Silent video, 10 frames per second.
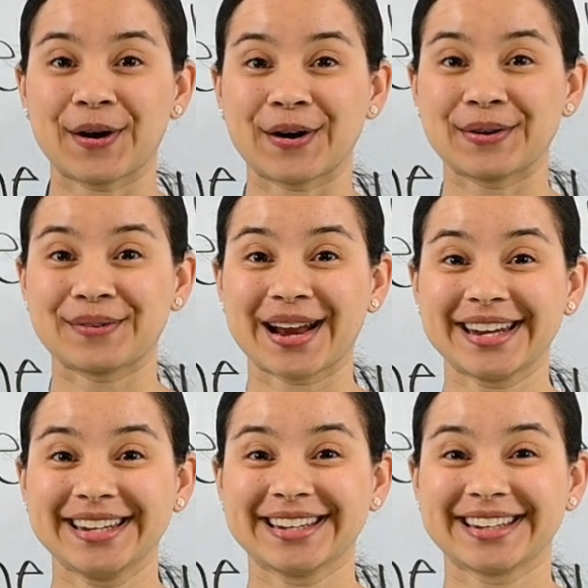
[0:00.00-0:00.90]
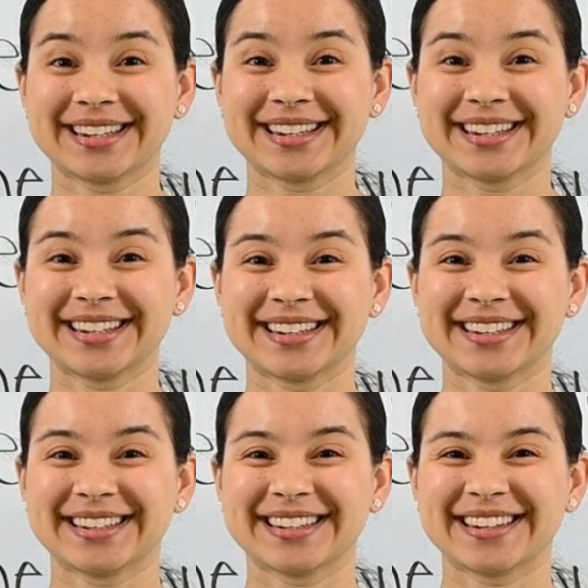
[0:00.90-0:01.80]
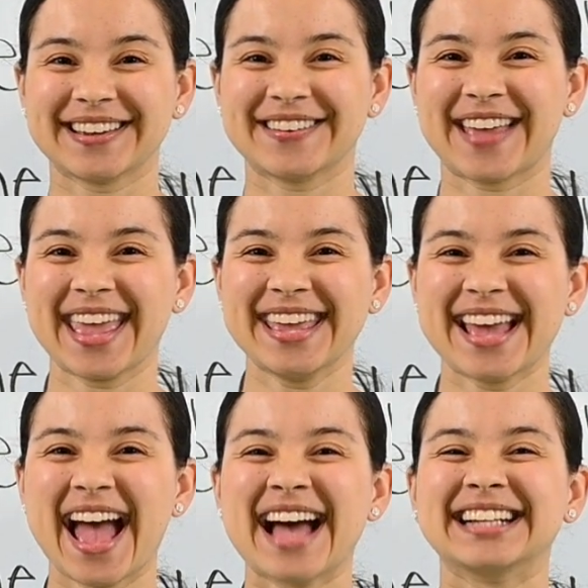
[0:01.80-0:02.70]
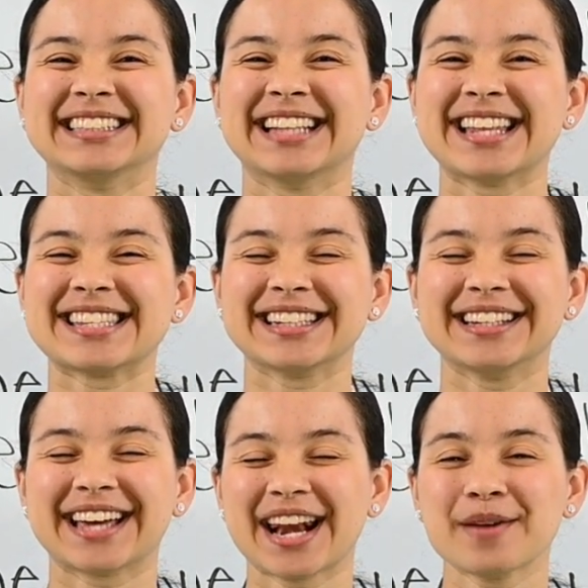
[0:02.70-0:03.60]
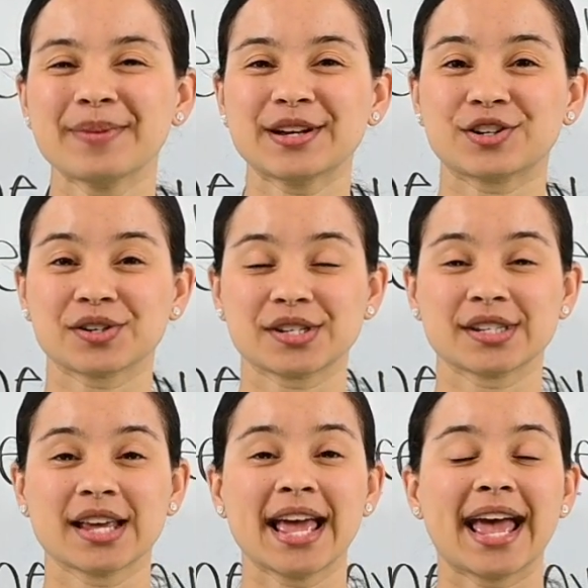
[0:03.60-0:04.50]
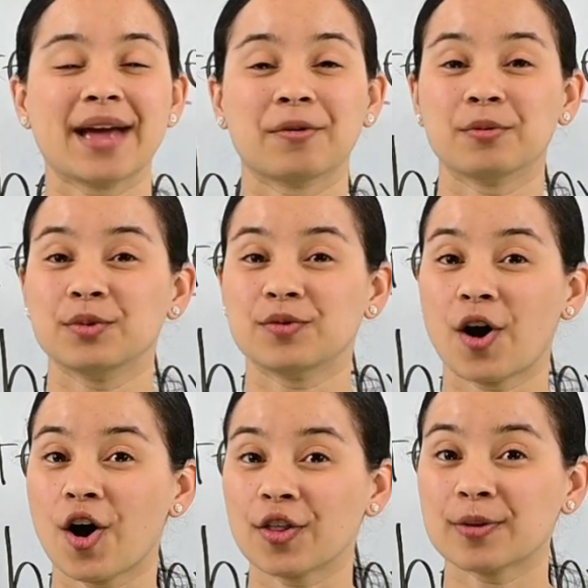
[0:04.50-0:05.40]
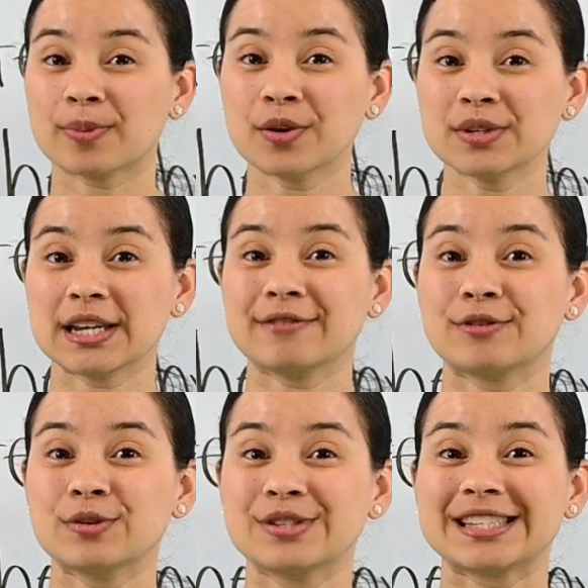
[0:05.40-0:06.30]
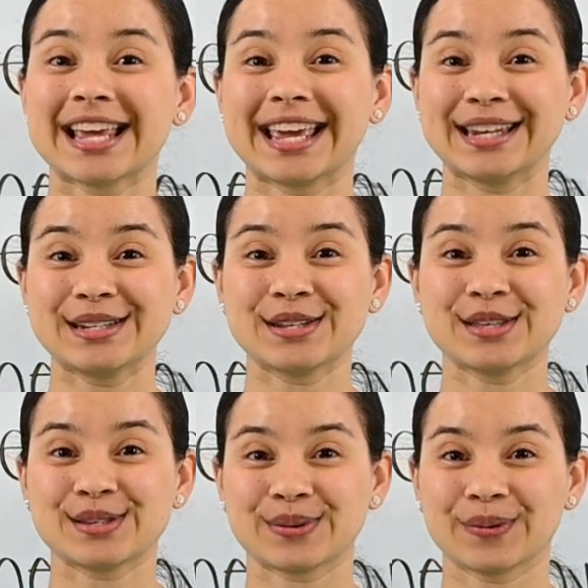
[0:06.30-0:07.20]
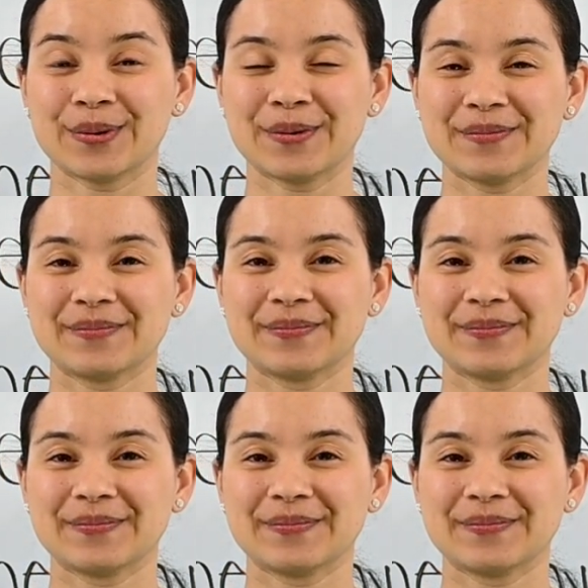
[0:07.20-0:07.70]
Are you ready? Okay, let's look at our pictures and we'll move all the protein foods into the circle.